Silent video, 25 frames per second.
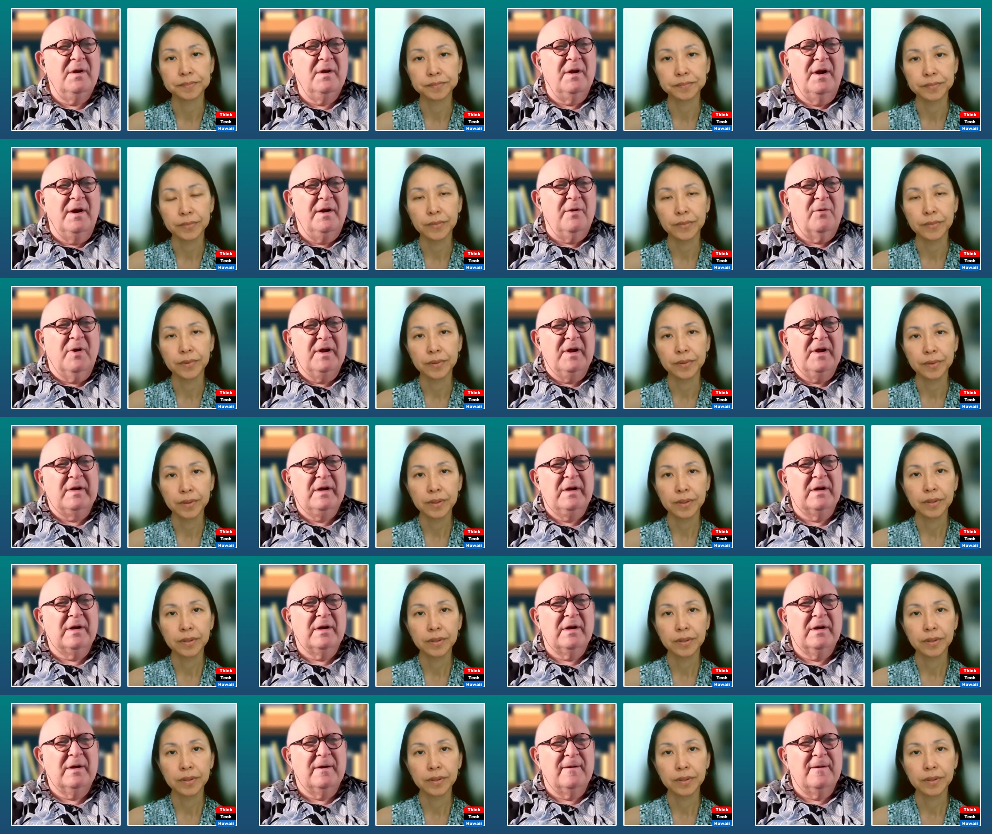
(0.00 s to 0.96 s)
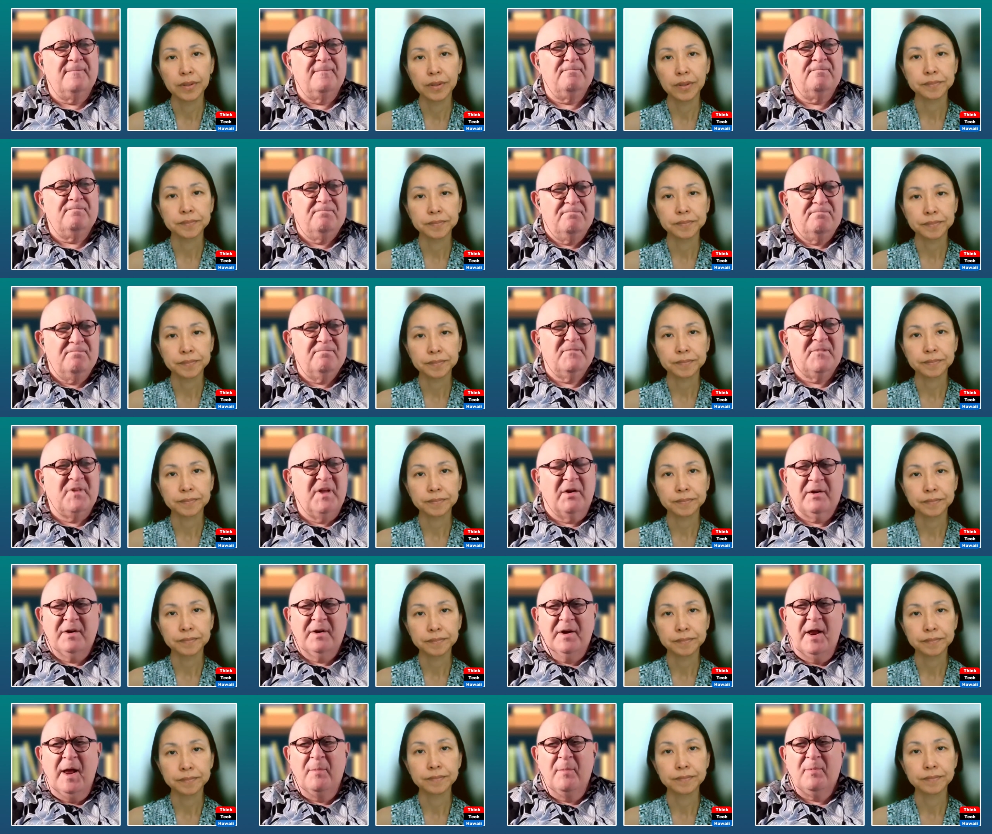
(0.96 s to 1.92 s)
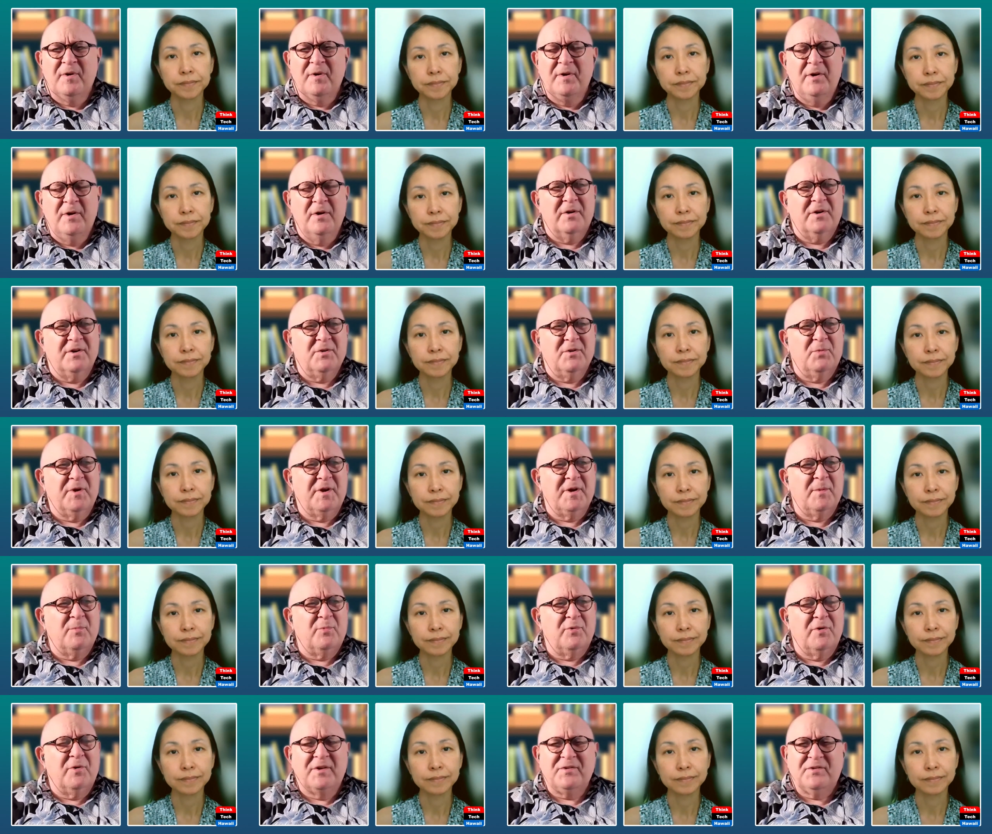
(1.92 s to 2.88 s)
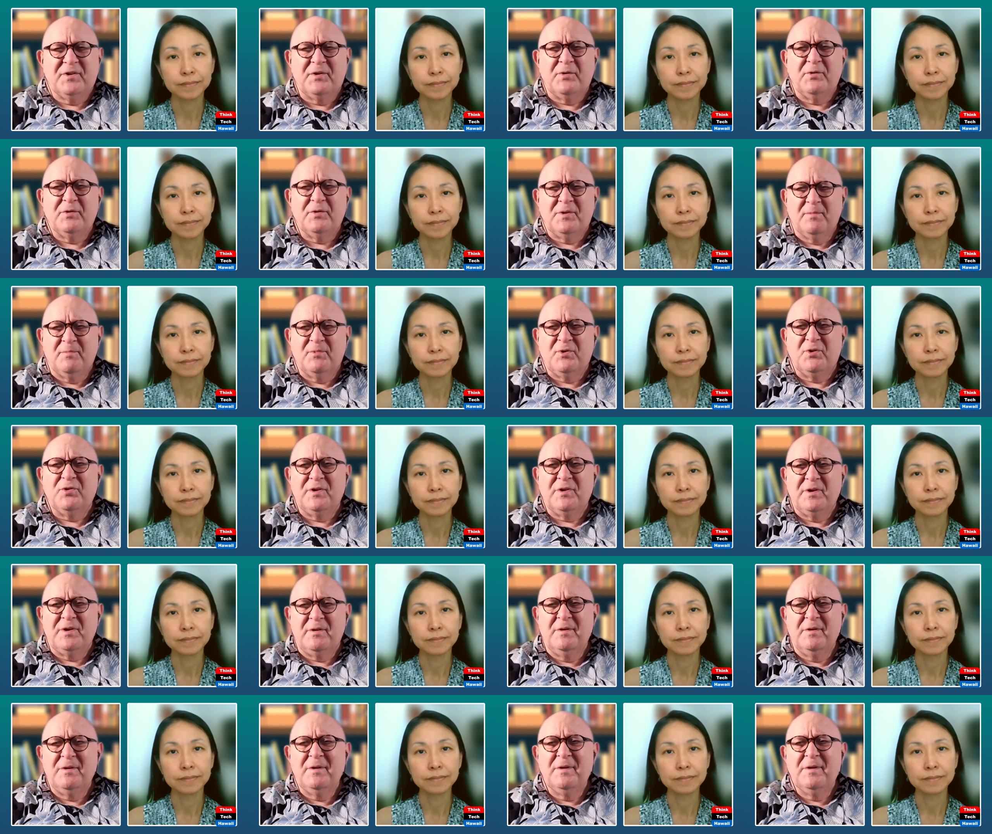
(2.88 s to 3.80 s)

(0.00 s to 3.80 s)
Speaker 1: Anyway, not going to happen here because we're going to prosecute them good.